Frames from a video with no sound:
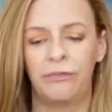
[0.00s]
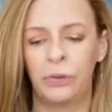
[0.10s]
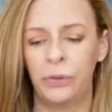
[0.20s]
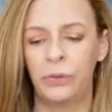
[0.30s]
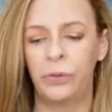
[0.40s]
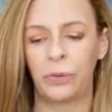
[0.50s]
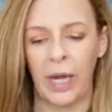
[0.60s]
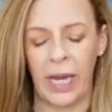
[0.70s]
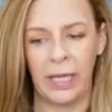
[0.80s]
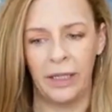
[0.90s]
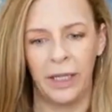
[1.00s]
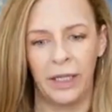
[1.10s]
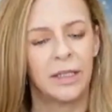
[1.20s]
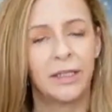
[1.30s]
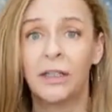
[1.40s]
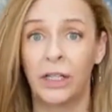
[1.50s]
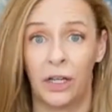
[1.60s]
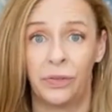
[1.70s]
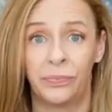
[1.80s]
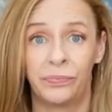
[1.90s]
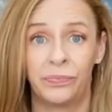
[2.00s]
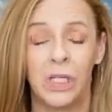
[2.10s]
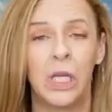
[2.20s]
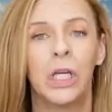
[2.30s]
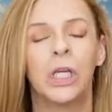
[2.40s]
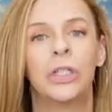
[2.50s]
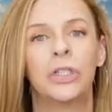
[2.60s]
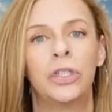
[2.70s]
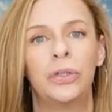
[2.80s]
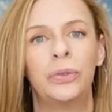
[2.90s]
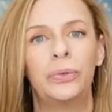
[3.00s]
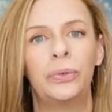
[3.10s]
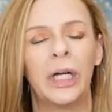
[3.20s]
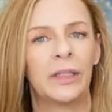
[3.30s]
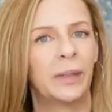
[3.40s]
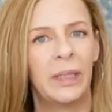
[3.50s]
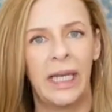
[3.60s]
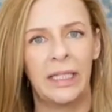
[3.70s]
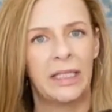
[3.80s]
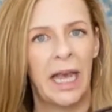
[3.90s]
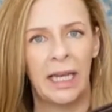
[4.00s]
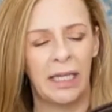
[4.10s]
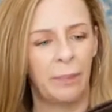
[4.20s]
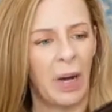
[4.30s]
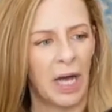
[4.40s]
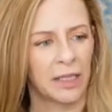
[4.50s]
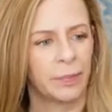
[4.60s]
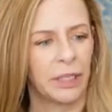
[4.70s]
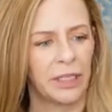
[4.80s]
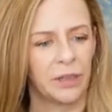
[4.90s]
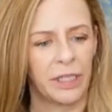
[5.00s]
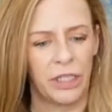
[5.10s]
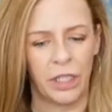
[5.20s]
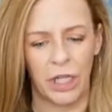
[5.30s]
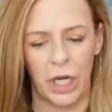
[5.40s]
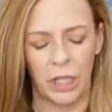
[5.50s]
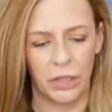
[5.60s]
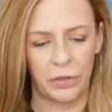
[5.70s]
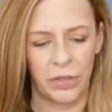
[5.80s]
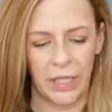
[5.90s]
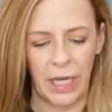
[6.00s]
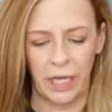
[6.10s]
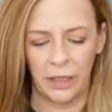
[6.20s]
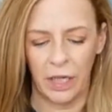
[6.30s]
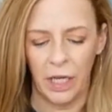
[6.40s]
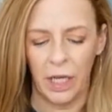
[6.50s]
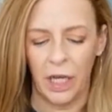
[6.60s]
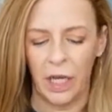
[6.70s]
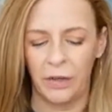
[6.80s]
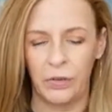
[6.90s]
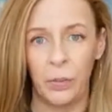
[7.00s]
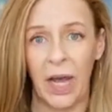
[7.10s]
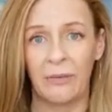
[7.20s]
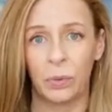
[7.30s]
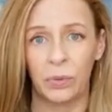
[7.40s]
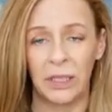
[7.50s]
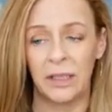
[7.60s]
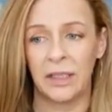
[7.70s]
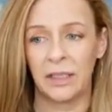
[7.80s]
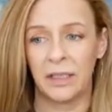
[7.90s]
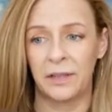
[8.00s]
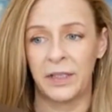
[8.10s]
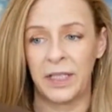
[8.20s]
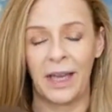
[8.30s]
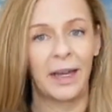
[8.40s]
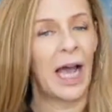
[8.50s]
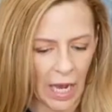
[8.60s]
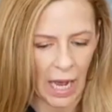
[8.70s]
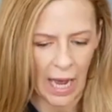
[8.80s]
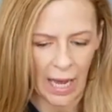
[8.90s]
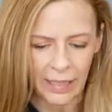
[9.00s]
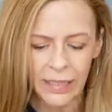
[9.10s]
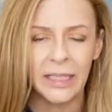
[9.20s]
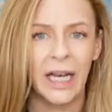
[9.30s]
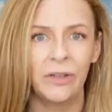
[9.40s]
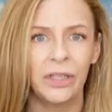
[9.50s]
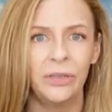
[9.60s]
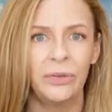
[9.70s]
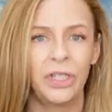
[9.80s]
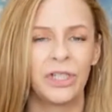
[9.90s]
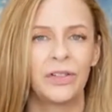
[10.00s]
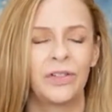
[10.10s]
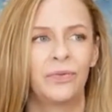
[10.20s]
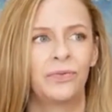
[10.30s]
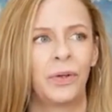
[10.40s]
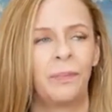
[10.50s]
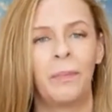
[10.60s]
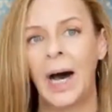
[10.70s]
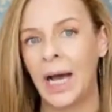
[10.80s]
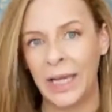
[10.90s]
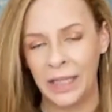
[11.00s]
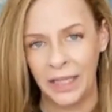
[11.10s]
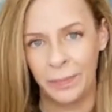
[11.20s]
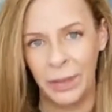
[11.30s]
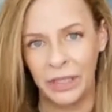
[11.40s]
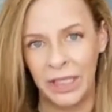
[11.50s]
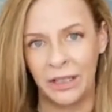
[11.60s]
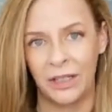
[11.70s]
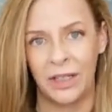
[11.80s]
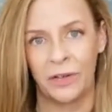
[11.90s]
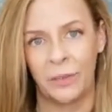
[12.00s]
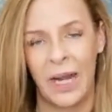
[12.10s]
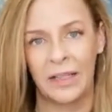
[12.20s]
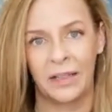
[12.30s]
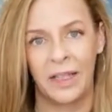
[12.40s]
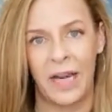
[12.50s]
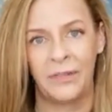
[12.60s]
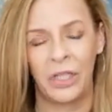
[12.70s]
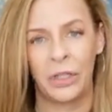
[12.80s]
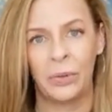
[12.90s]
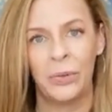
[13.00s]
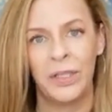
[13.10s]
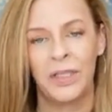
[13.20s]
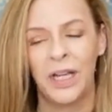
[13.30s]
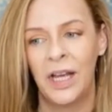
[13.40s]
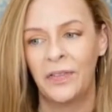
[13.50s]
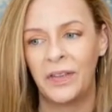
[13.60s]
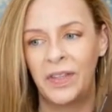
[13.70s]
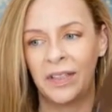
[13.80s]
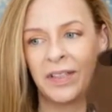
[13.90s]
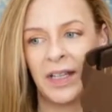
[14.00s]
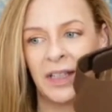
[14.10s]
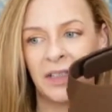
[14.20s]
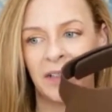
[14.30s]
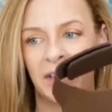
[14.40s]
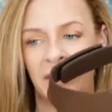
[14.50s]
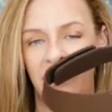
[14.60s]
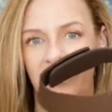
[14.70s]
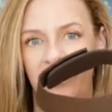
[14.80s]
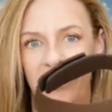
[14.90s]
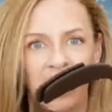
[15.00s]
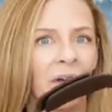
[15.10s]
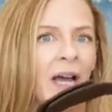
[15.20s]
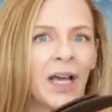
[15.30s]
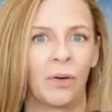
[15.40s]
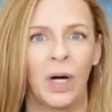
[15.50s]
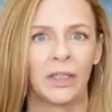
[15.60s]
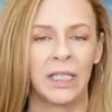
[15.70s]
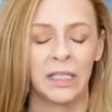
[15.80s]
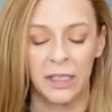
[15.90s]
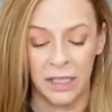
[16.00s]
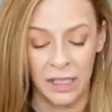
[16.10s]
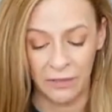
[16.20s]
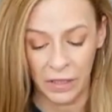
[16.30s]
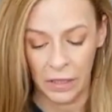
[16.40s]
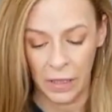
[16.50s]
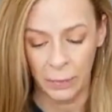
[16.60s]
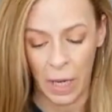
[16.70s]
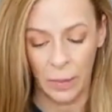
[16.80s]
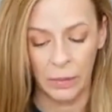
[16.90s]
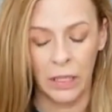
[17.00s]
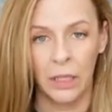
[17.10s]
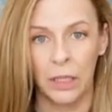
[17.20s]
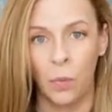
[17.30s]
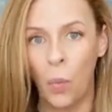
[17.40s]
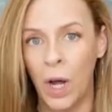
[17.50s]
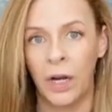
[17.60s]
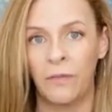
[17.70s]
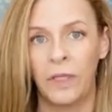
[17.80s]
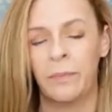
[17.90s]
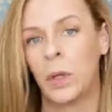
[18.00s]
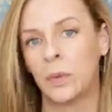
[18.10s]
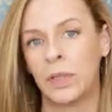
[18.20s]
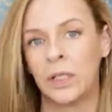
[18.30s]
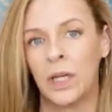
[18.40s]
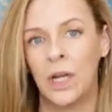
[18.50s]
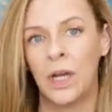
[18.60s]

food grade silicone to eliminate any possible irritation on your skin if you have a really sensitive skin. I can tell you just from my experience and other masks that I've used that this is very high quality. This is definitely probably one of the most